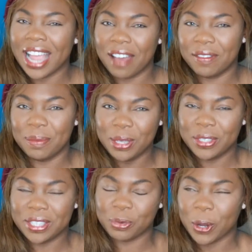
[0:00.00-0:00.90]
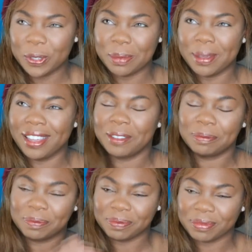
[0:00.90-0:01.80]
have the muses roast me.
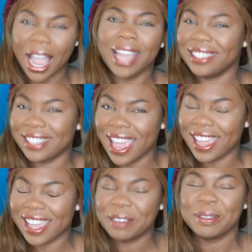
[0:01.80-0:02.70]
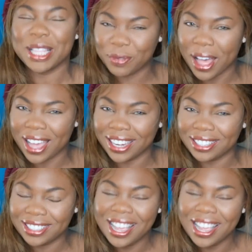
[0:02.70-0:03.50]
I can take it. It's fine.